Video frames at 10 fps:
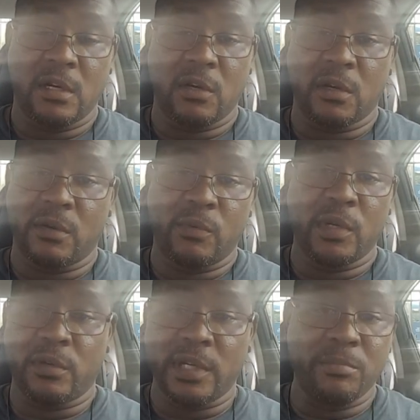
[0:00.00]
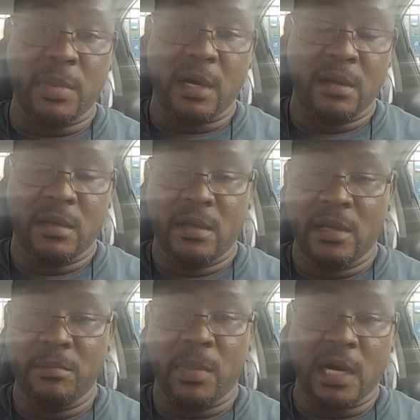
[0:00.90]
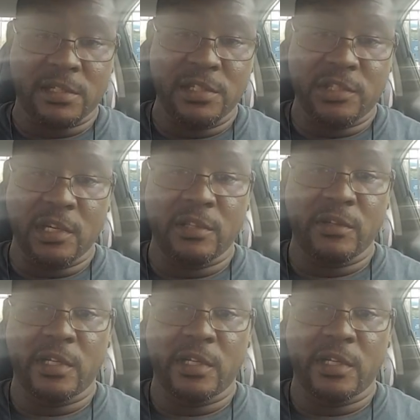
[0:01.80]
or we'll inbox each other,